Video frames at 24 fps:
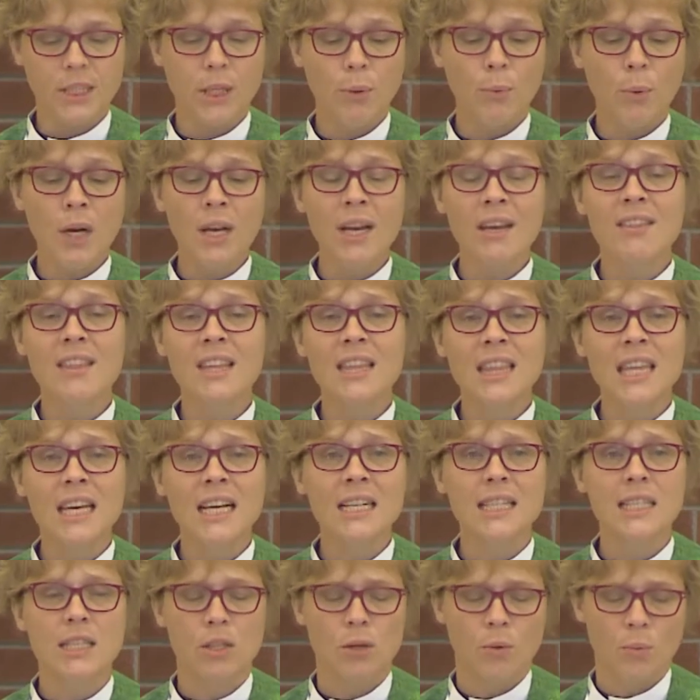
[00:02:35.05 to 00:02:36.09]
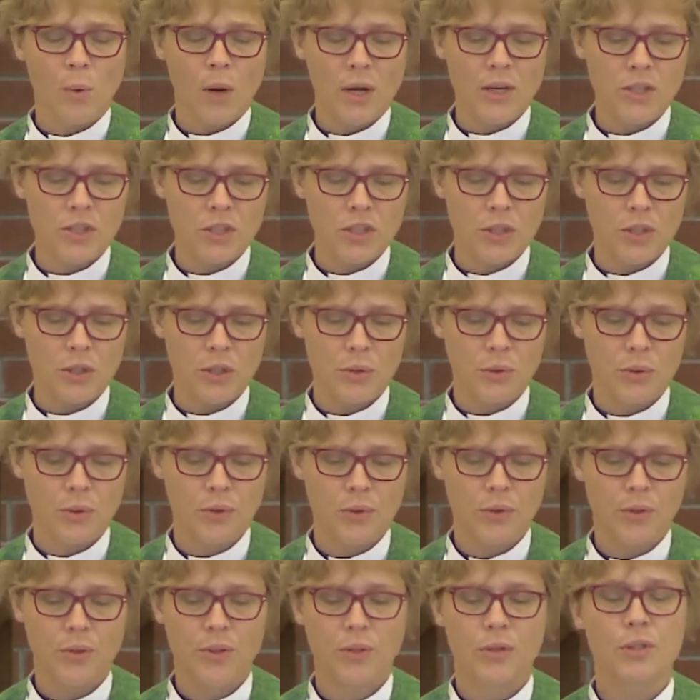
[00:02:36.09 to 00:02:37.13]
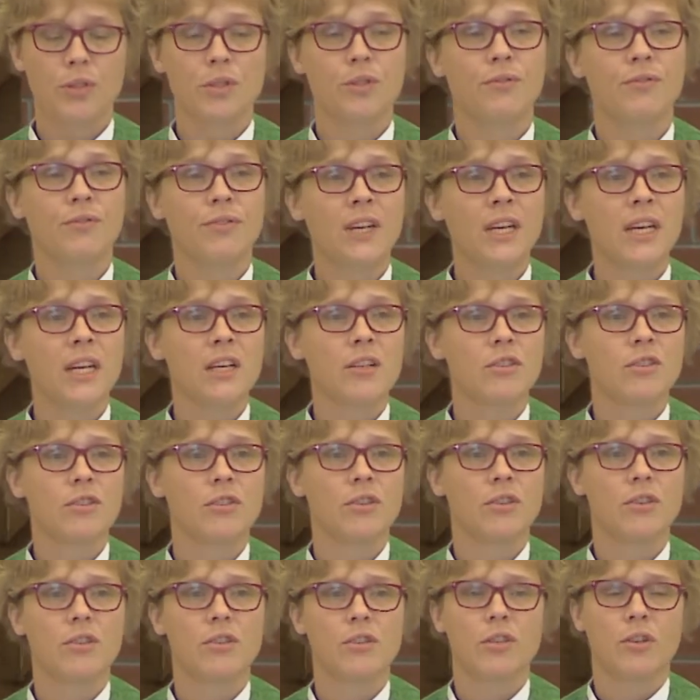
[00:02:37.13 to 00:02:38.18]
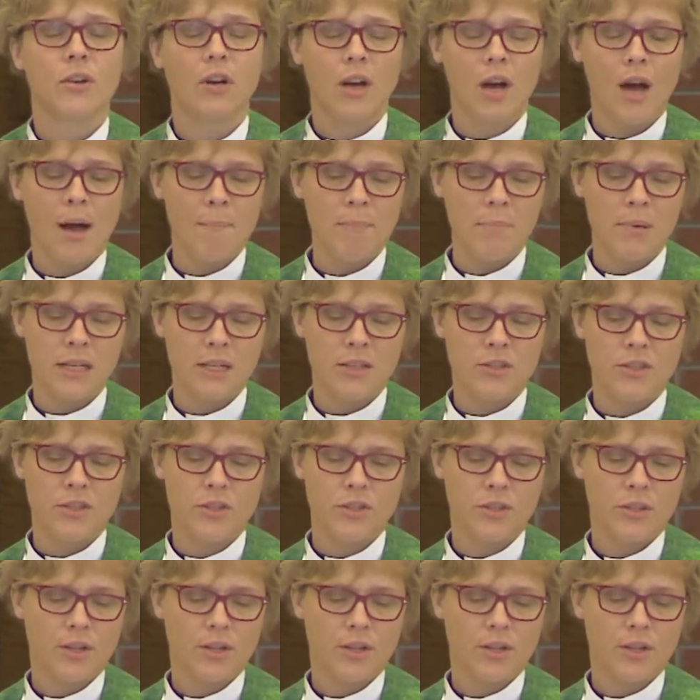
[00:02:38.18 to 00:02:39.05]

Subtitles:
What are the things you want to do, to finish, to accomplish?